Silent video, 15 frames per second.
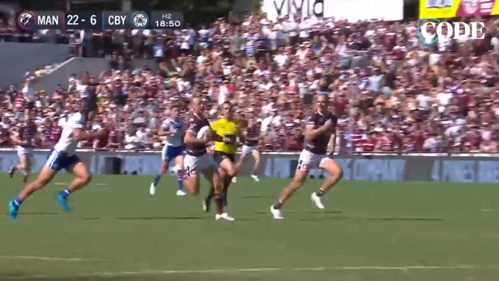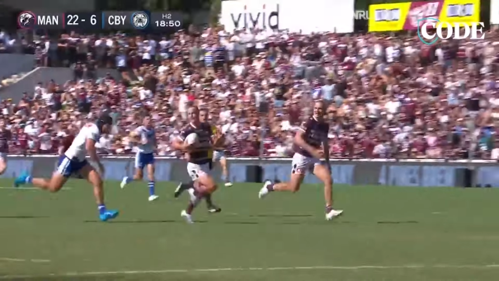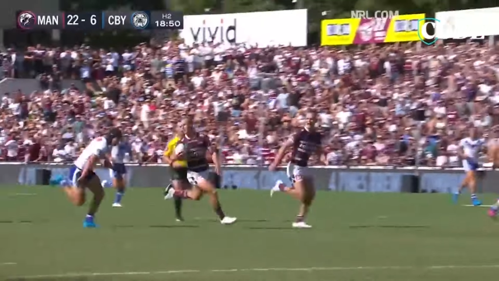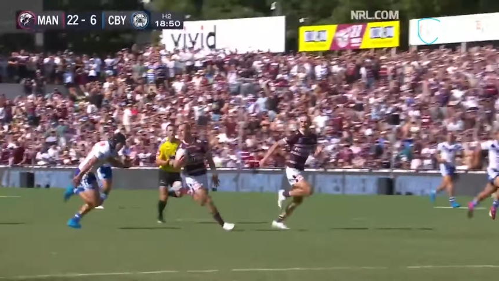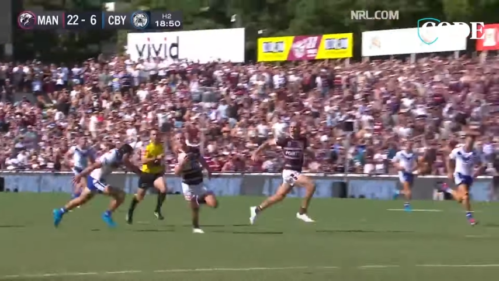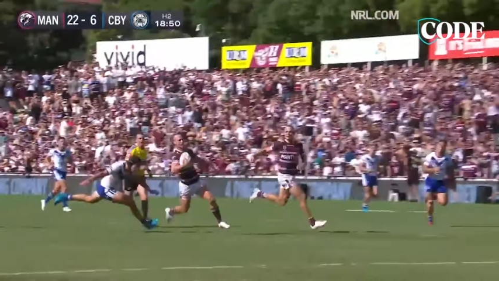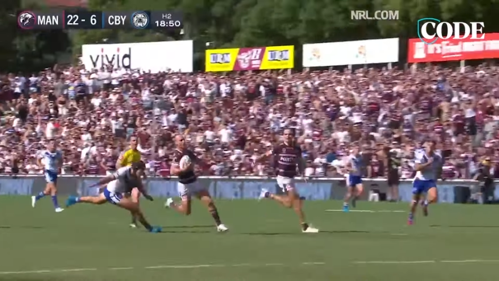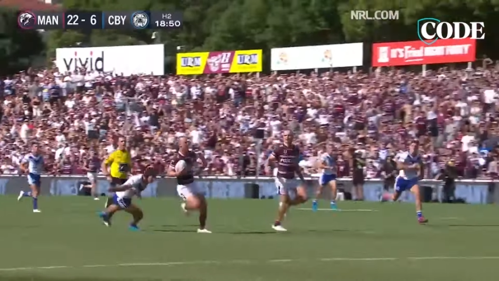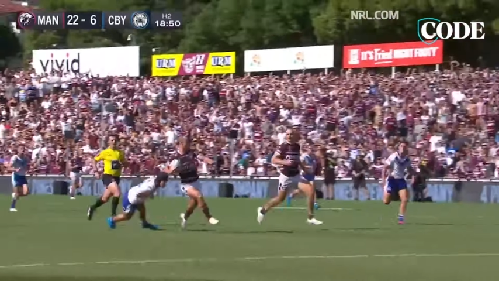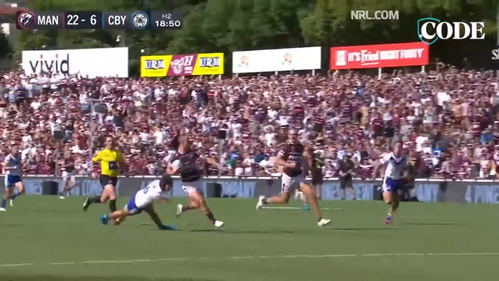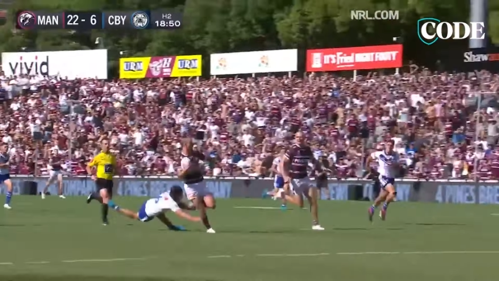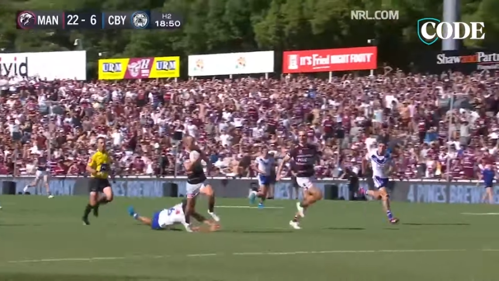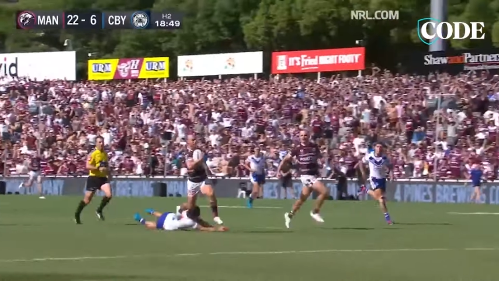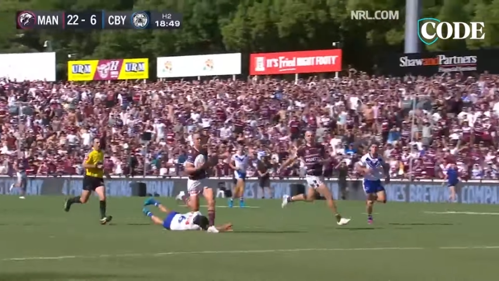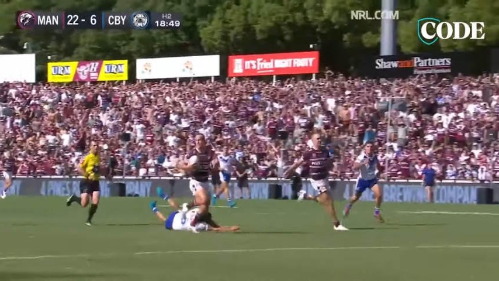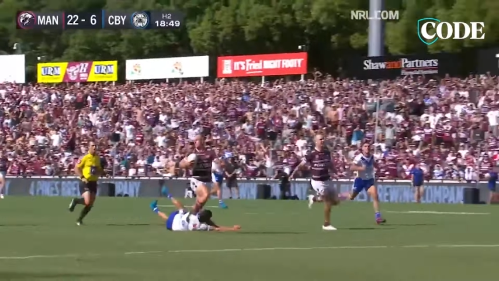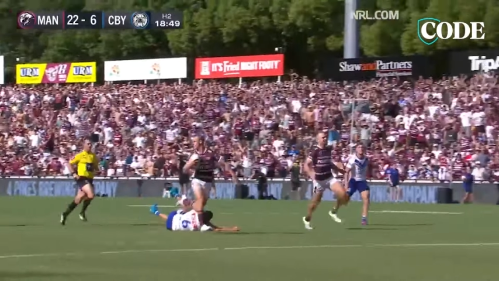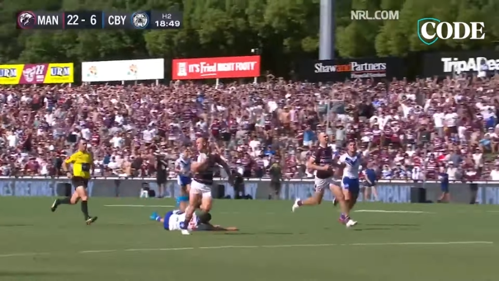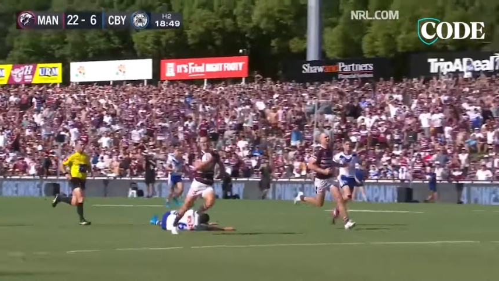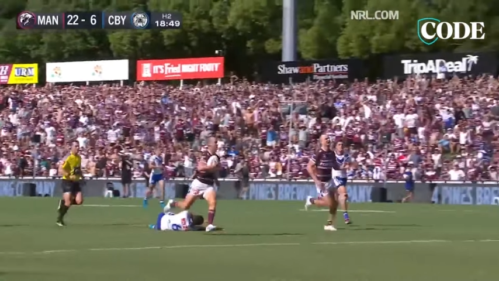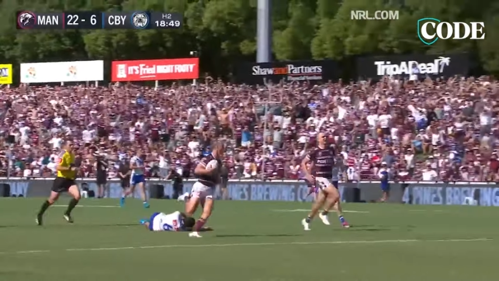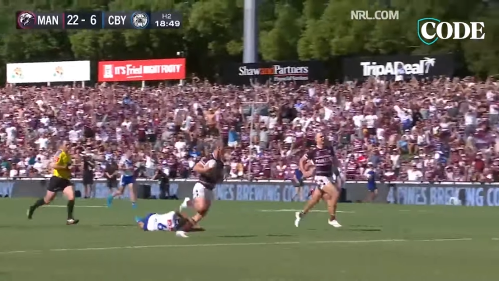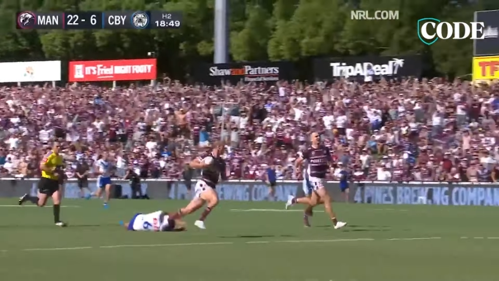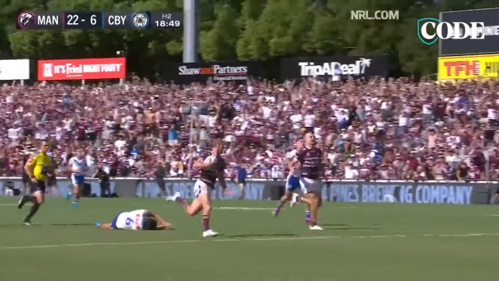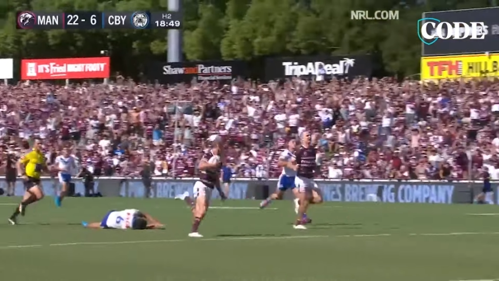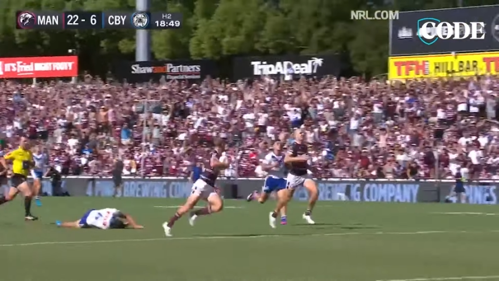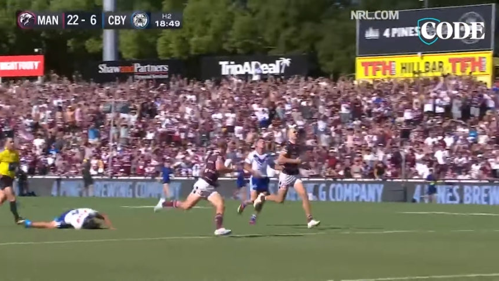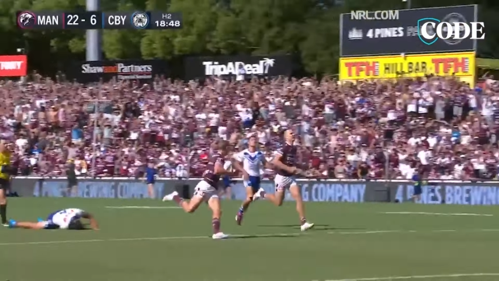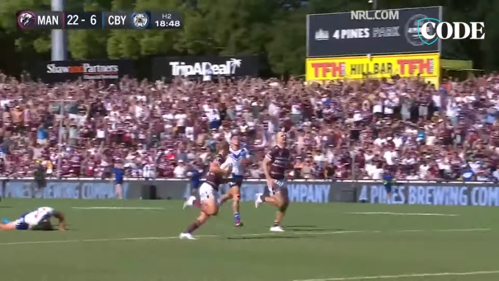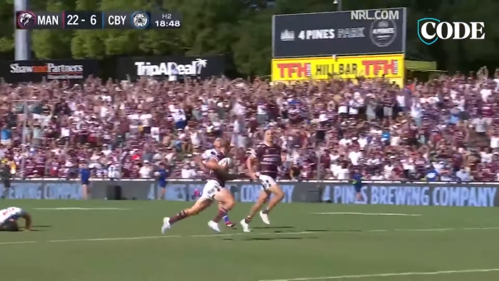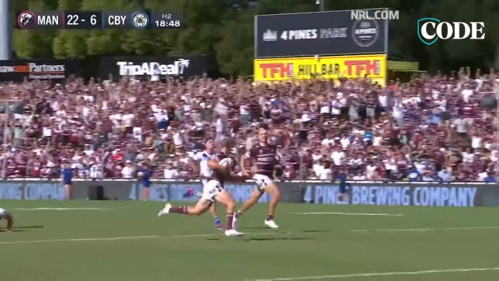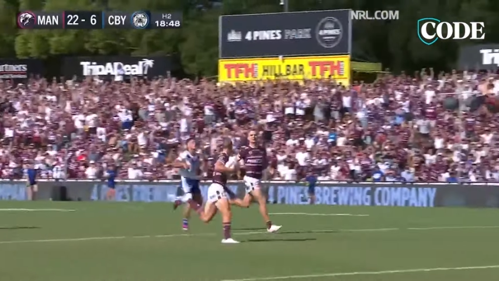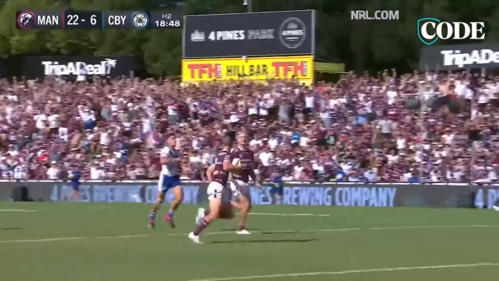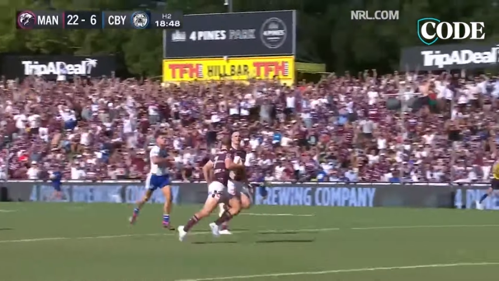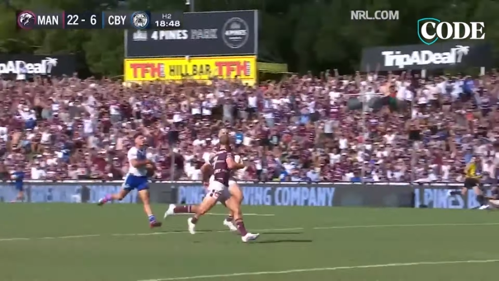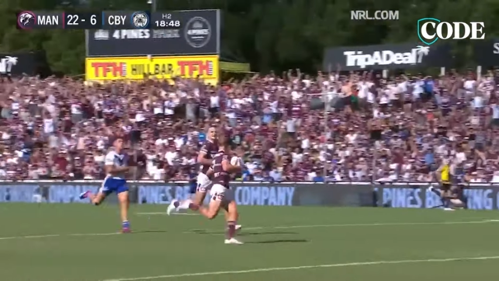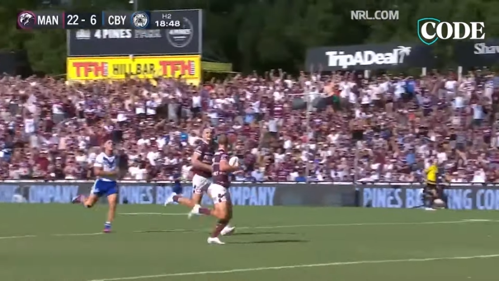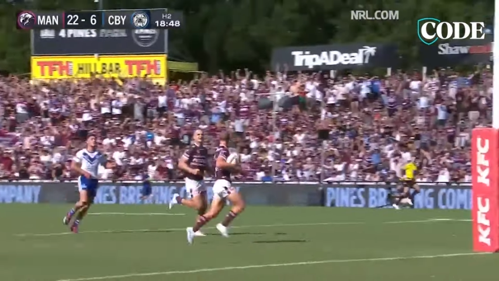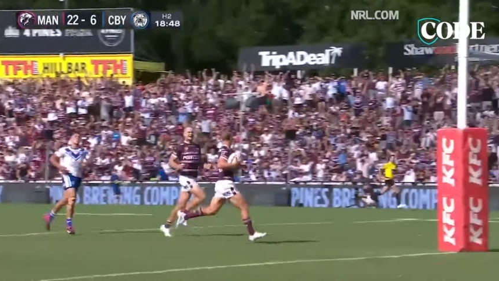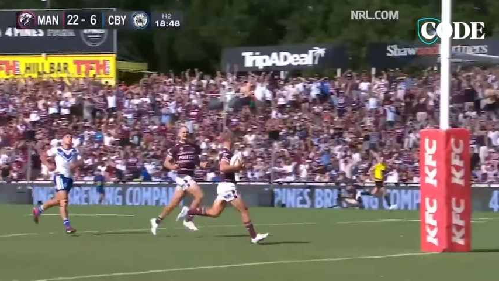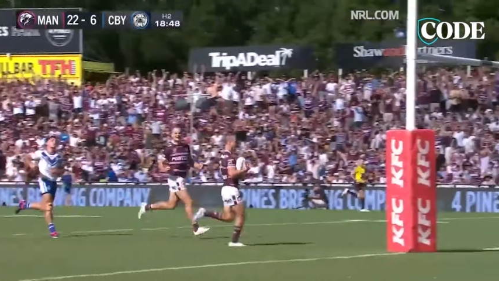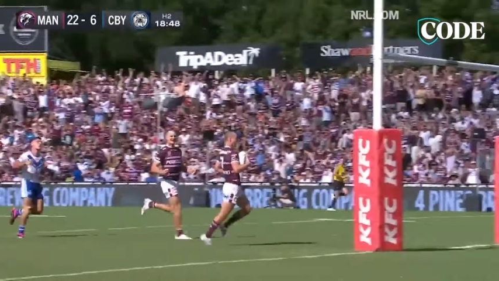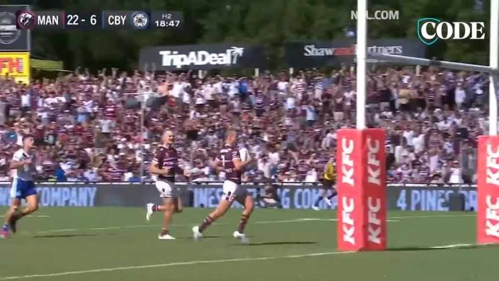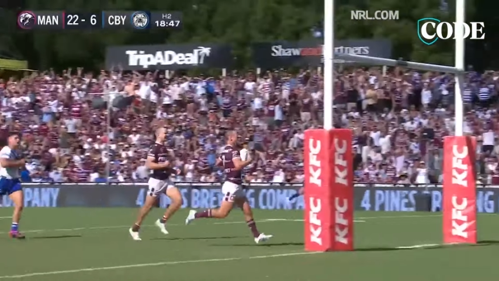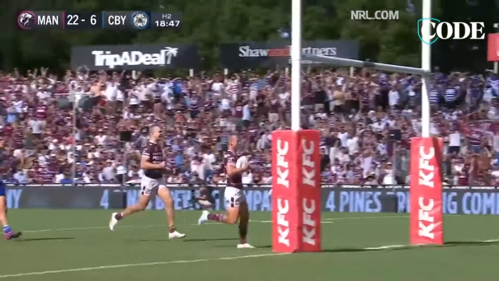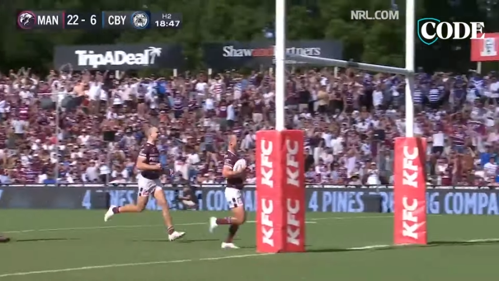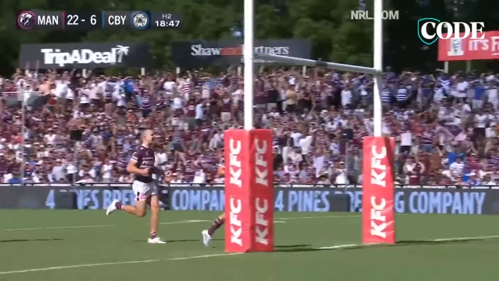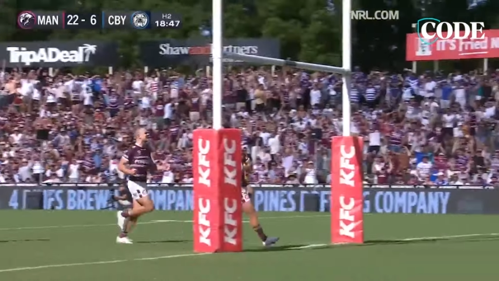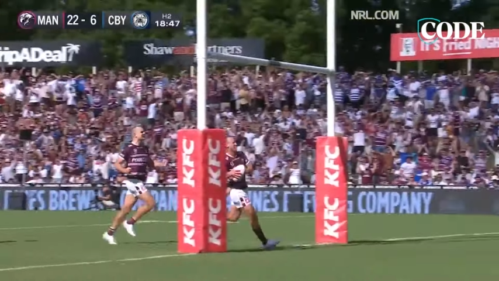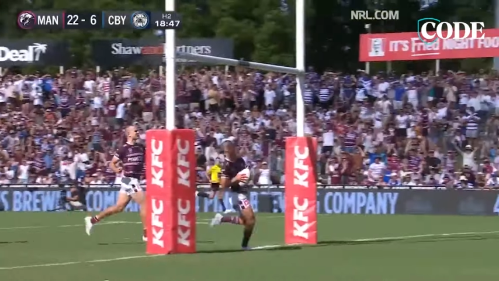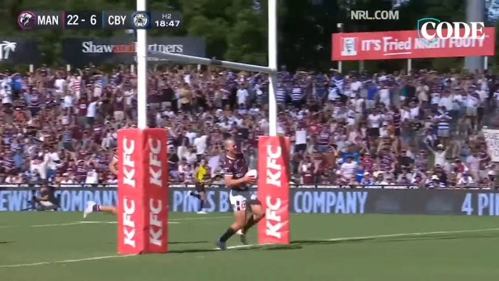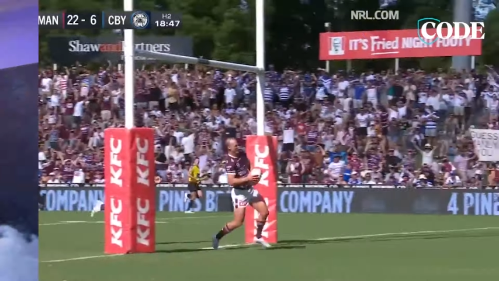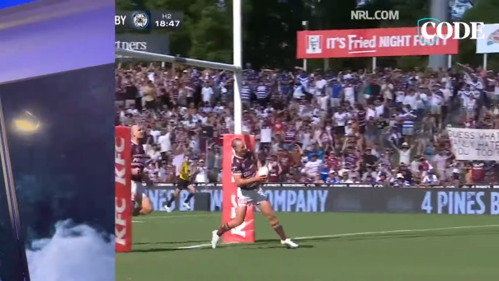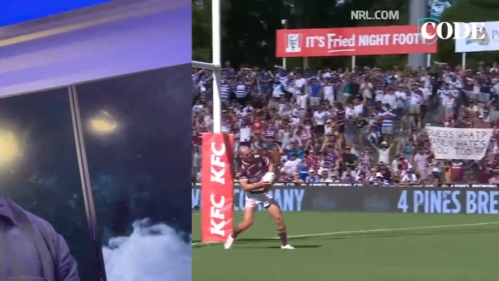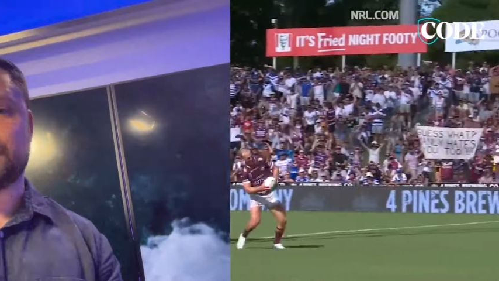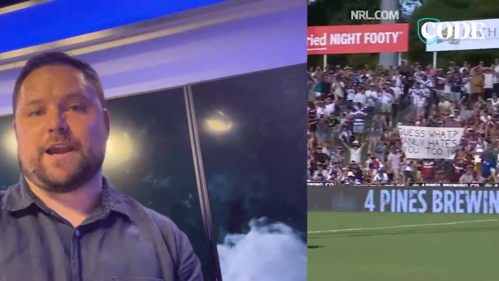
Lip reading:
No face is visible, so there are no lips to read.